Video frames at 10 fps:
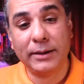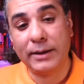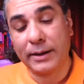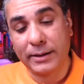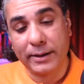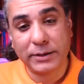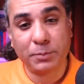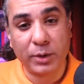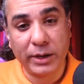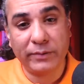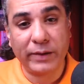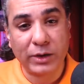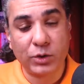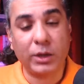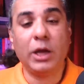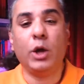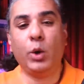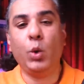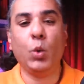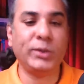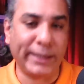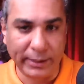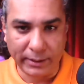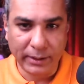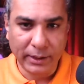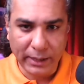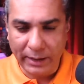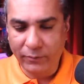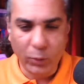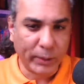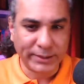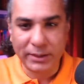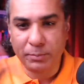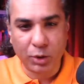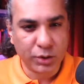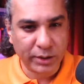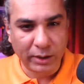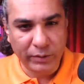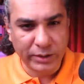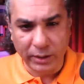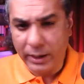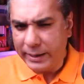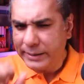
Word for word: in a corresponding fashion losing influence in the Persian Gulf region.